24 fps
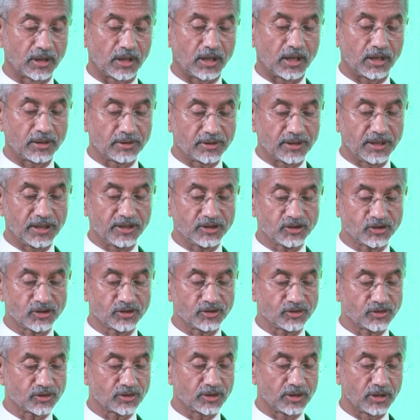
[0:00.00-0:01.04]
Our
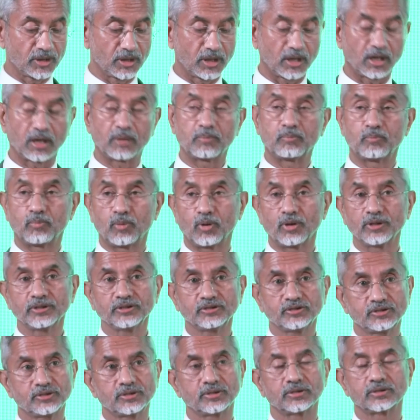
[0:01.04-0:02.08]
relations are
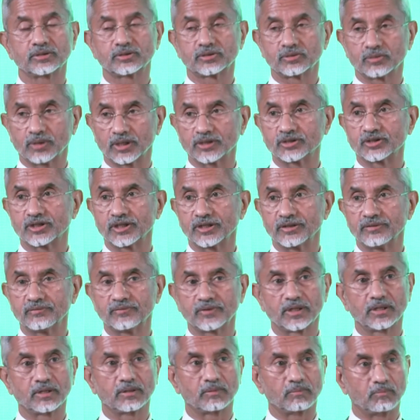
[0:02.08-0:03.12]
poised to achieve
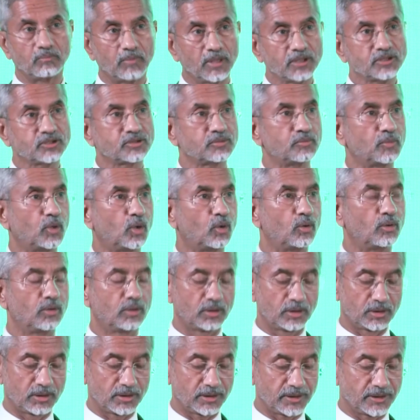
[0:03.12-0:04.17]
much more
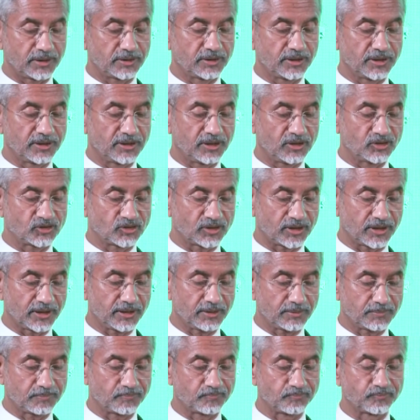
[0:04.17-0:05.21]
in the years ahead.